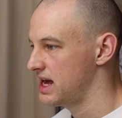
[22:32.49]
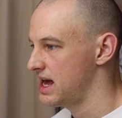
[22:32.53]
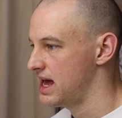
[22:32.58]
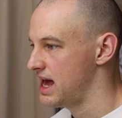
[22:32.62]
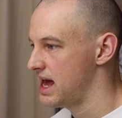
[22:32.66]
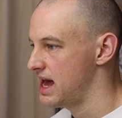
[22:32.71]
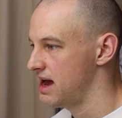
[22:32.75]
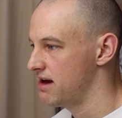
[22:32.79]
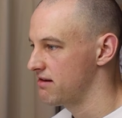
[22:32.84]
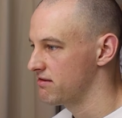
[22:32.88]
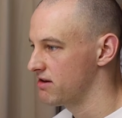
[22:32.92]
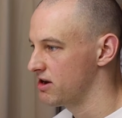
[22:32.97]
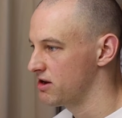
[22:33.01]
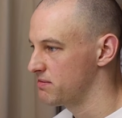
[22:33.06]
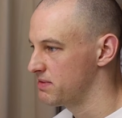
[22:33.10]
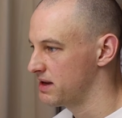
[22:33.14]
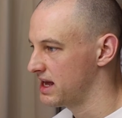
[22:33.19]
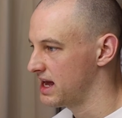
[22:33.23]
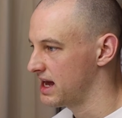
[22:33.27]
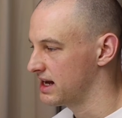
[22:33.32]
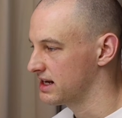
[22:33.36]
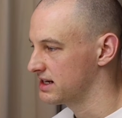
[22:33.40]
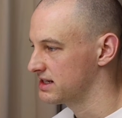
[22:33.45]

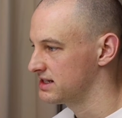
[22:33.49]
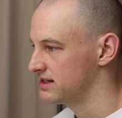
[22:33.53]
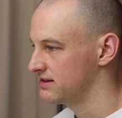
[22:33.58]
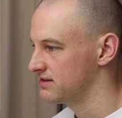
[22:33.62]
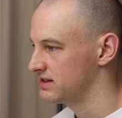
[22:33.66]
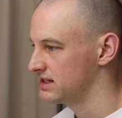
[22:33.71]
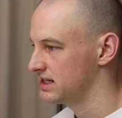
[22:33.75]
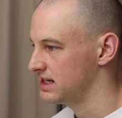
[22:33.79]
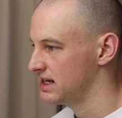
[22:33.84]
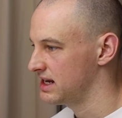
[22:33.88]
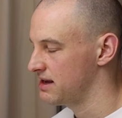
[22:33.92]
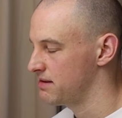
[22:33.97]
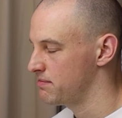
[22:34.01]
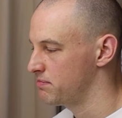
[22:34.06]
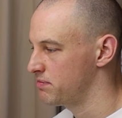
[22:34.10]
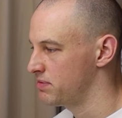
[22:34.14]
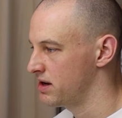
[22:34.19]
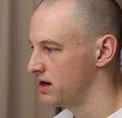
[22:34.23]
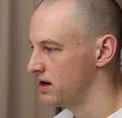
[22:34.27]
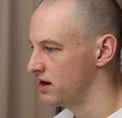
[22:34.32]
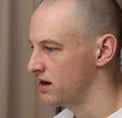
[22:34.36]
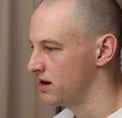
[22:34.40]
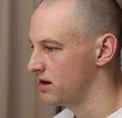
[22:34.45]
aerobic activity
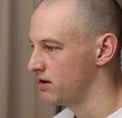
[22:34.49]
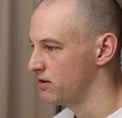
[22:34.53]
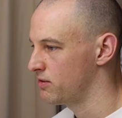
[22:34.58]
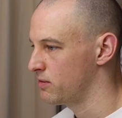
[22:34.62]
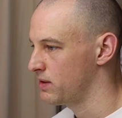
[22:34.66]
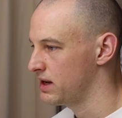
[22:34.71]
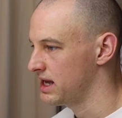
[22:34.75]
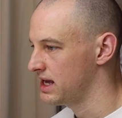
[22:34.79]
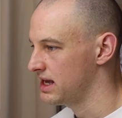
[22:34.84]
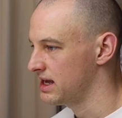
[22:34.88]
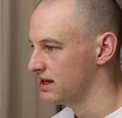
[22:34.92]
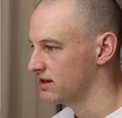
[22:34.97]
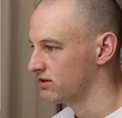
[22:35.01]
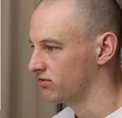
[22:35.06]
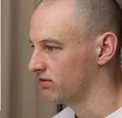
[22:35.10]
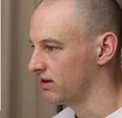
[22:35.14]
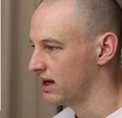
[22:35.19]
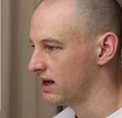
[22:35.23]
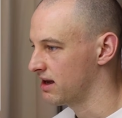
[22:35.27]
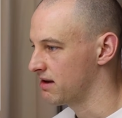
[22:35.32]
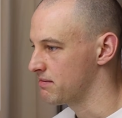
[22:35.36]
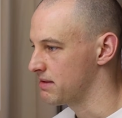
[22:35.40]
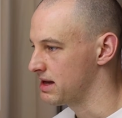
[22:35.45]
per week is
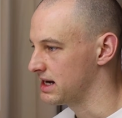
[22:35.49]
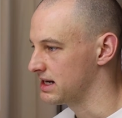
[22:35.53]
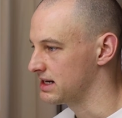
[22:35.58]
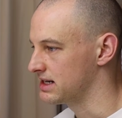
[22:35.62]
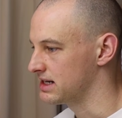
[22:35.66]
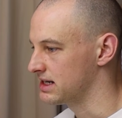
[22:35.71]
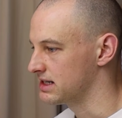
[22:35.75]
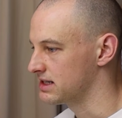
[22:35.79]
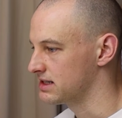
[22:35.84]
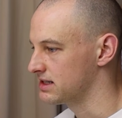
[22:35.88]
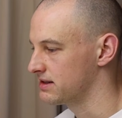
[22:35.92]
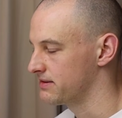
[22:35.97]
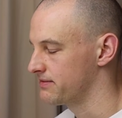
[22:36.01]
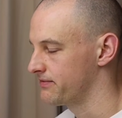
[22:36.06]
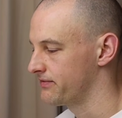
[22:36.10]
recommended?